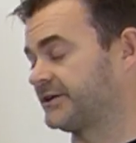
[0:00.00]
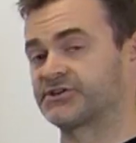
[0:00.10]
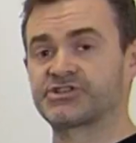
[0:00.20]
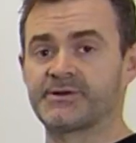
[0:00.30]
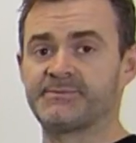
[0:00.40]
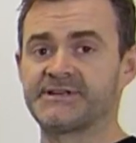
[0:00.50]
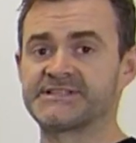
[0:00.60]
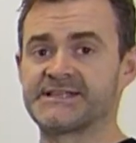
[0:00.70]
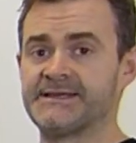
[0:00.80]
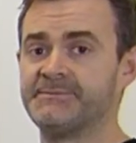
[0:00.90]
The shipment
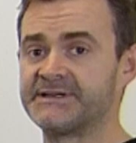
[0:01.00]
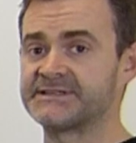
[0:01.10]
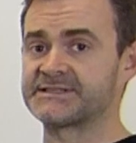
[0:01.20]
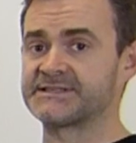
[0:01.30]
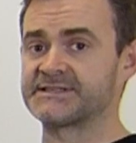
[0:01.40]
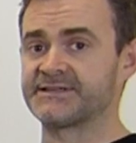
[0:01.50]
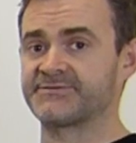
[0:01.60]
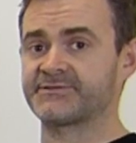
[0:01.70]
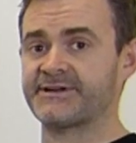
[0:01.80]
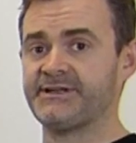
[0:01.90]
is imminent in
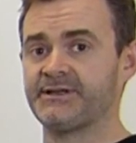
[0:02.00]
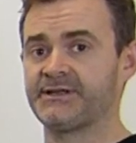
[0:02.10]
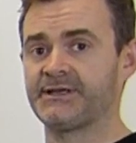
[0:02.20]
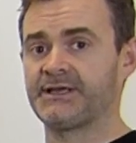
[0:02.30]
delivery.